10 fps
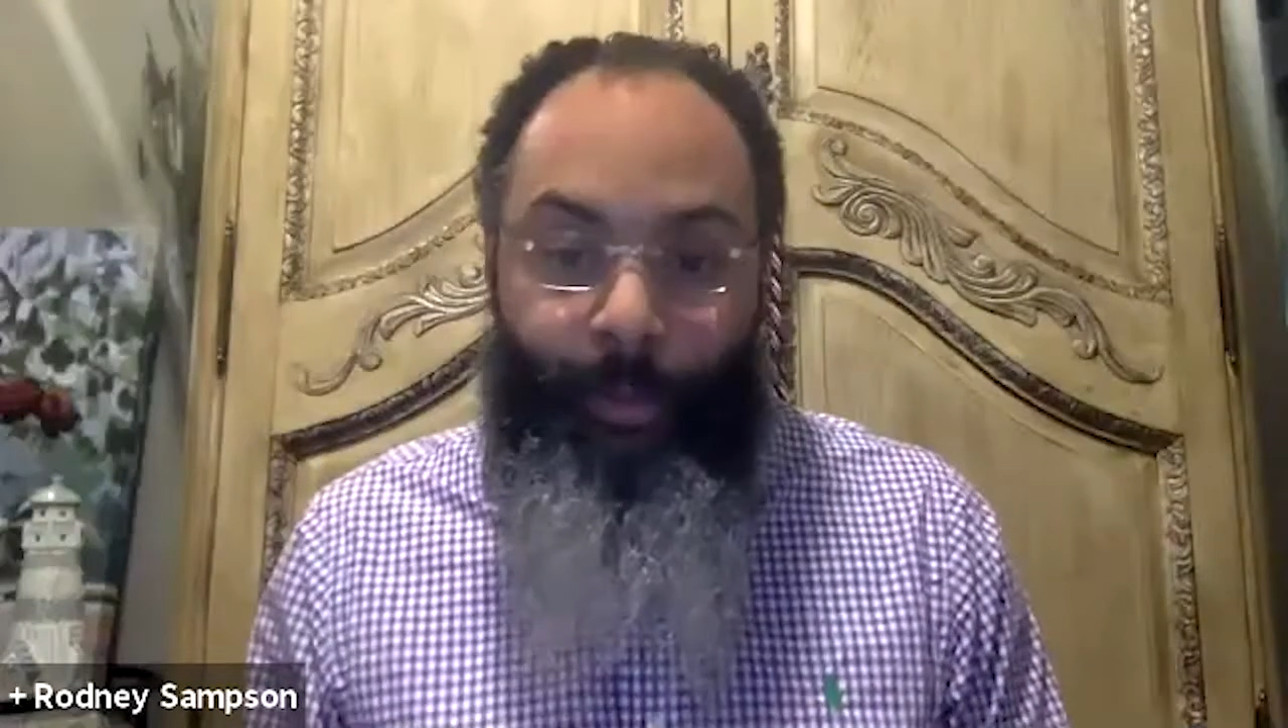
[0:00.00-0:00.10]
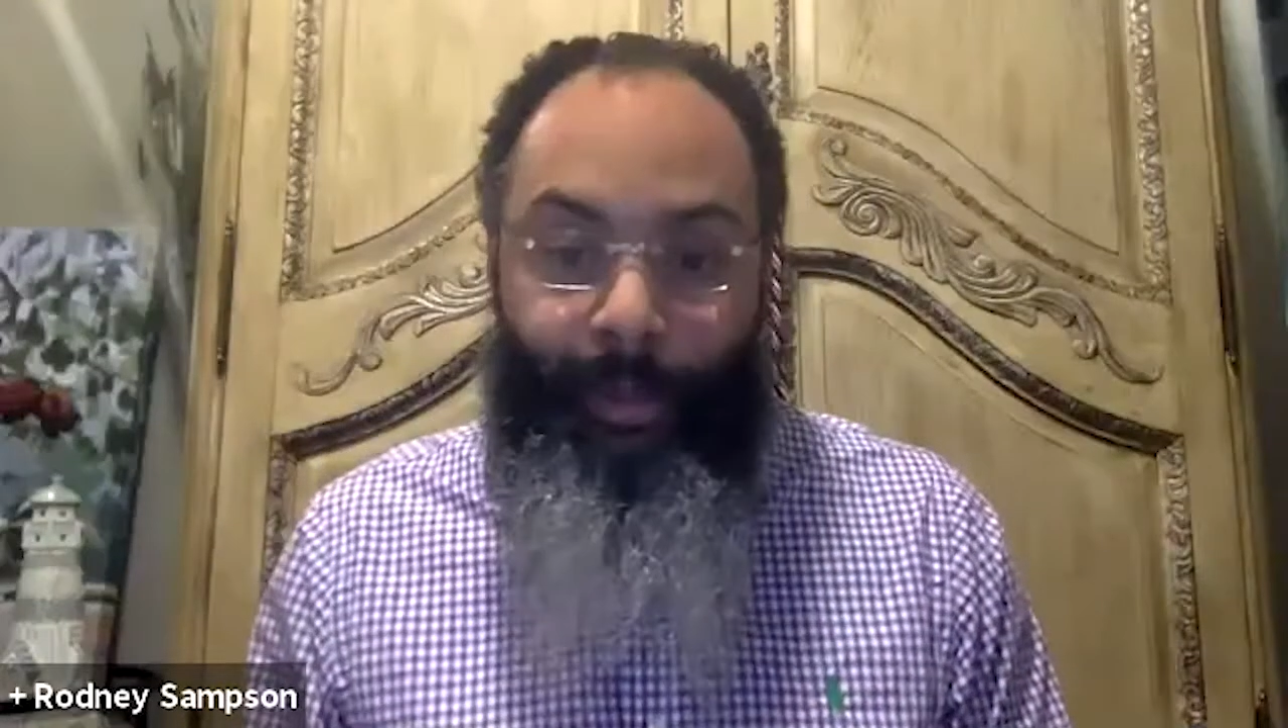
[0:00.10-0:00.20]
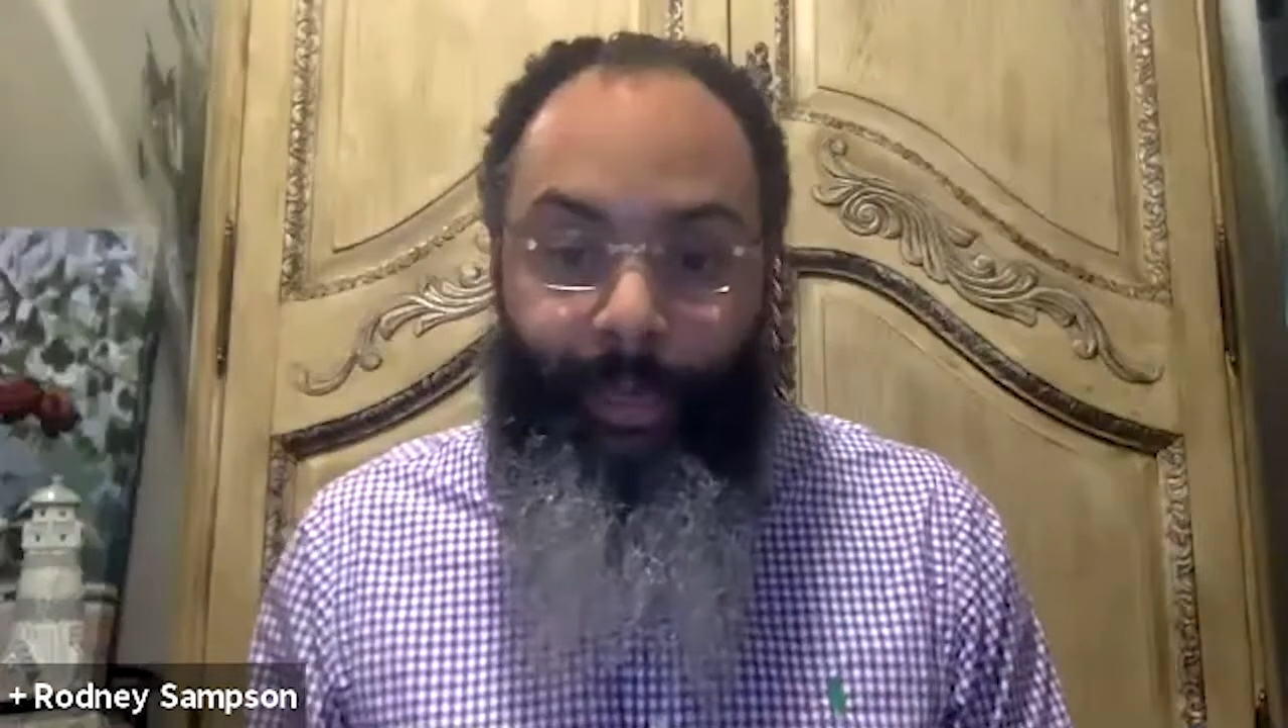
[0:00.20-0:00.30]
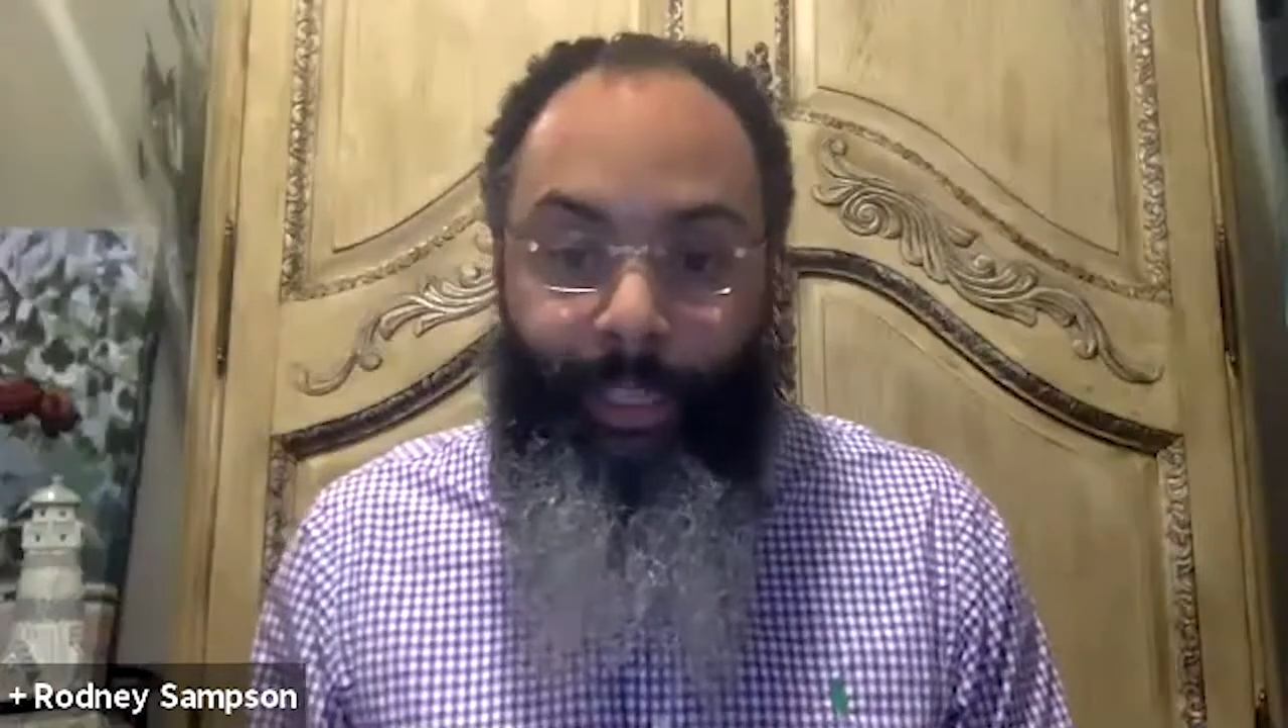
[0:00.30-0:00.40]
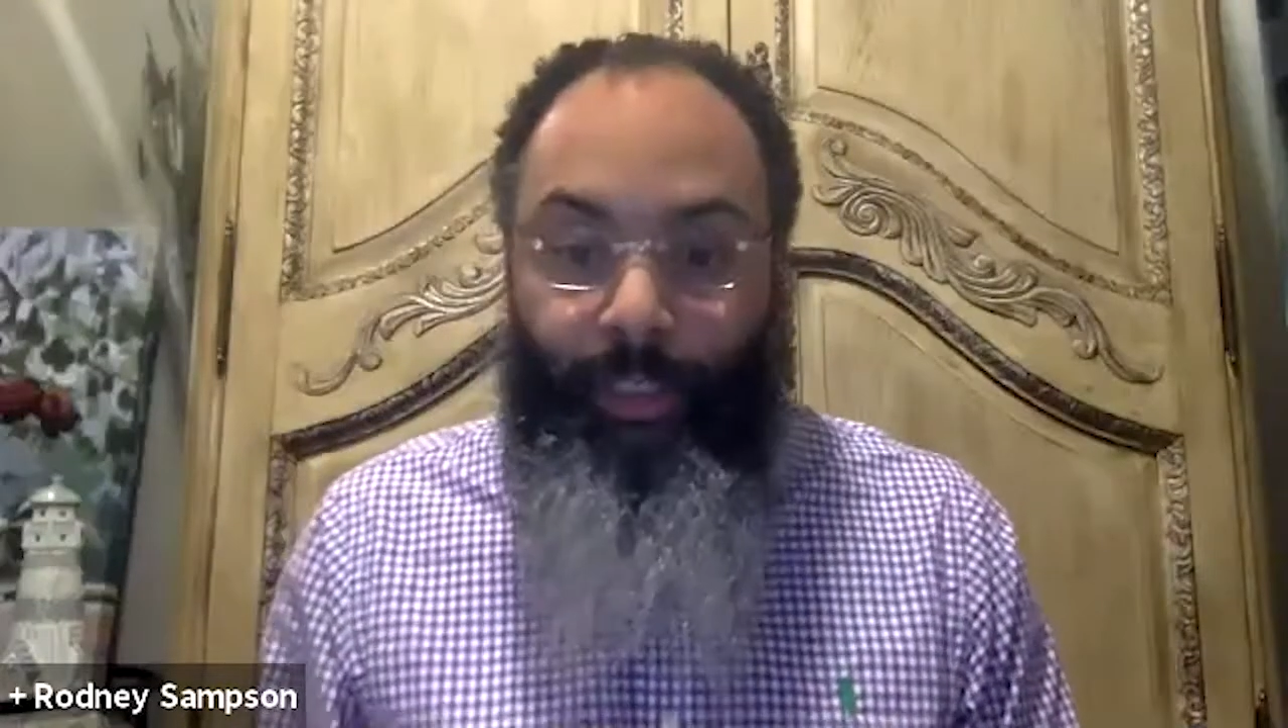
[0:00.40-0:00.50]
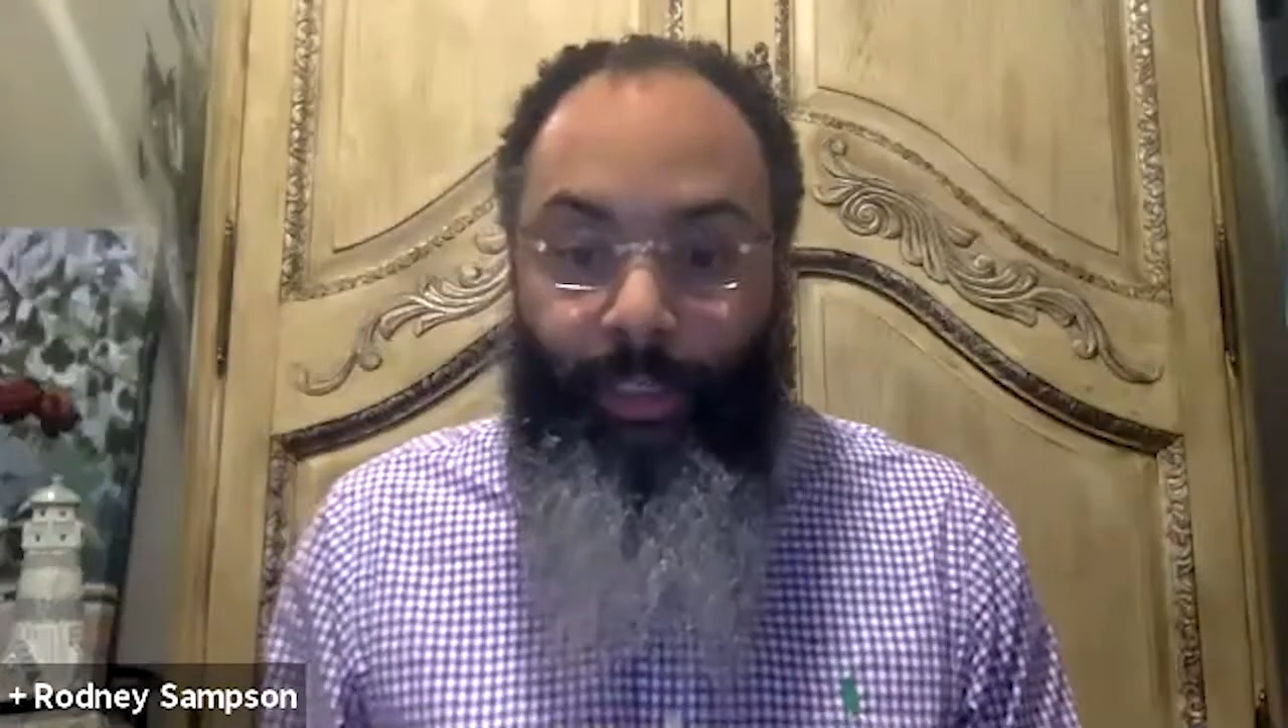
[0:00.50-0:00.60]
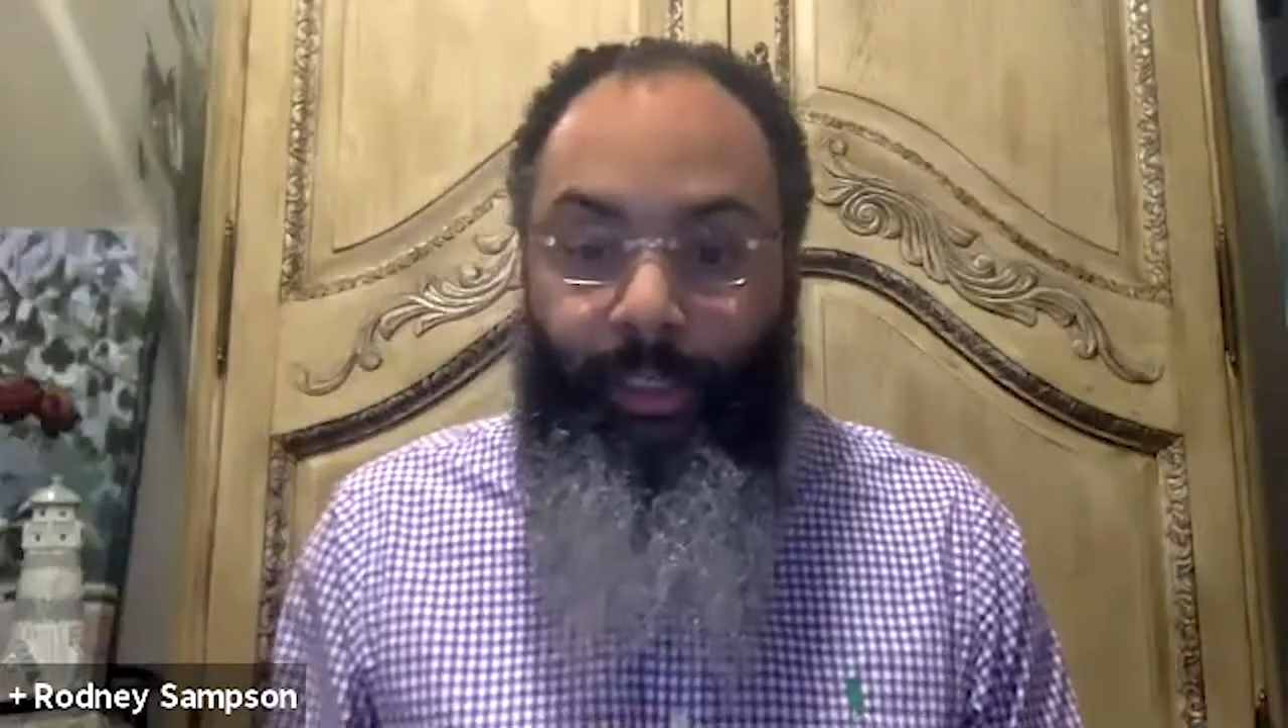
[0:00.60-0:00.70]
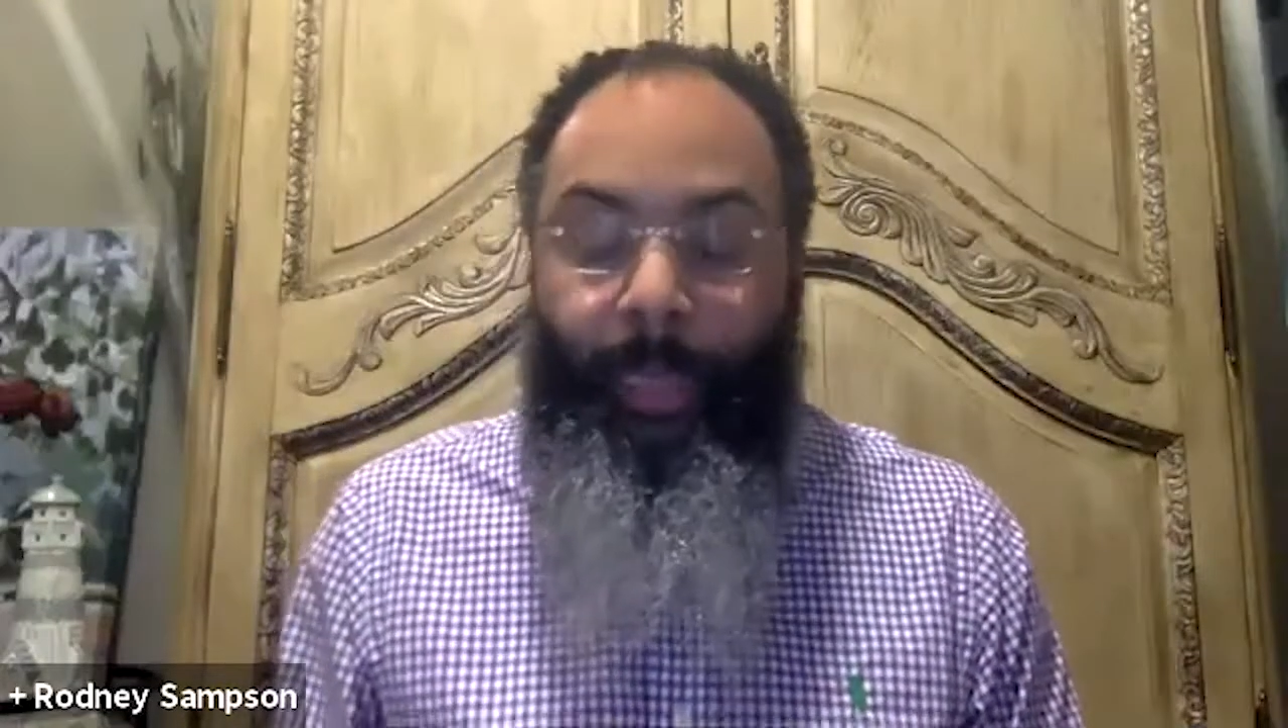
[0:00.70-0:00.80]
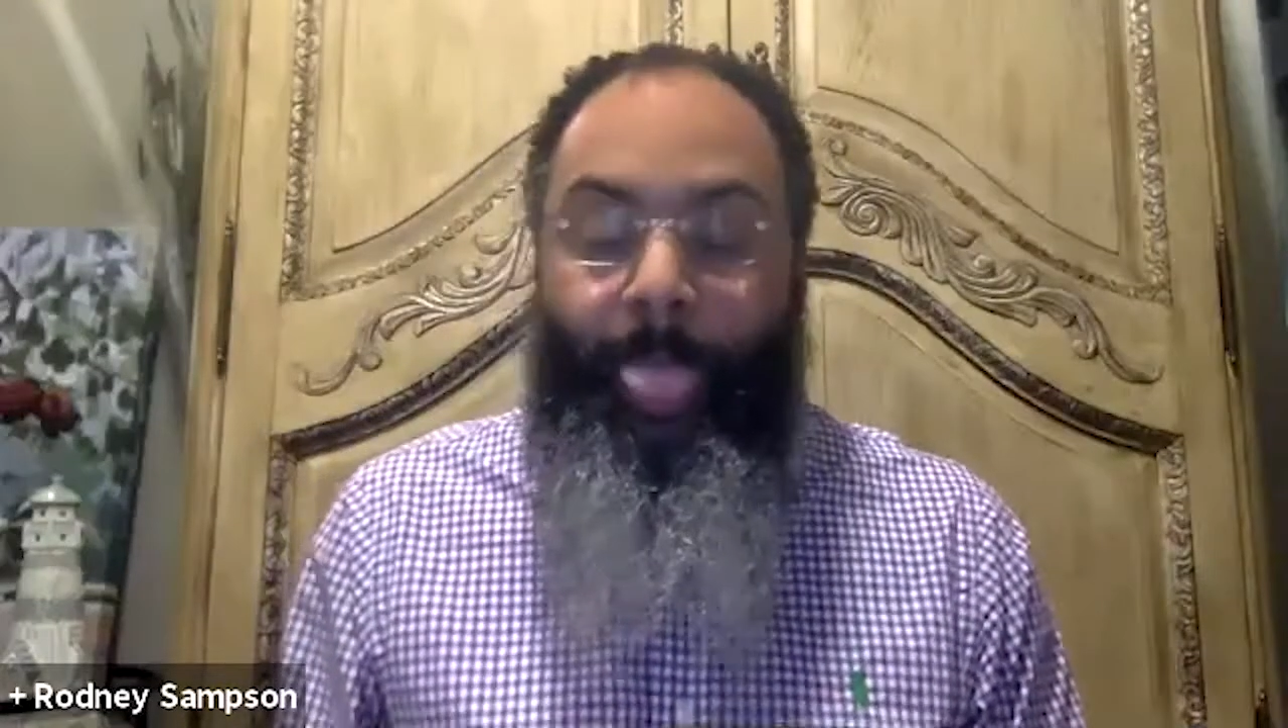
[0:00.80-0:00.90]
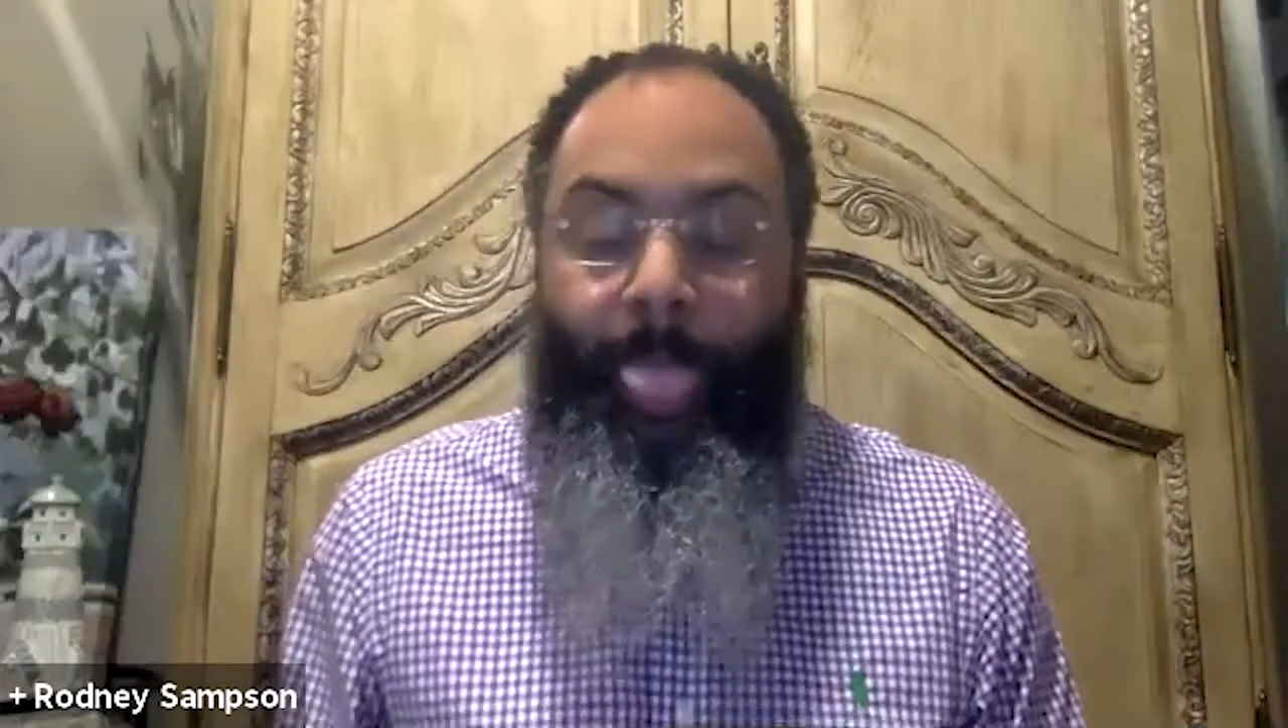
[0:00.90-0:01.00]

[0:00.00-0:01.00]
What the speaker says: relations.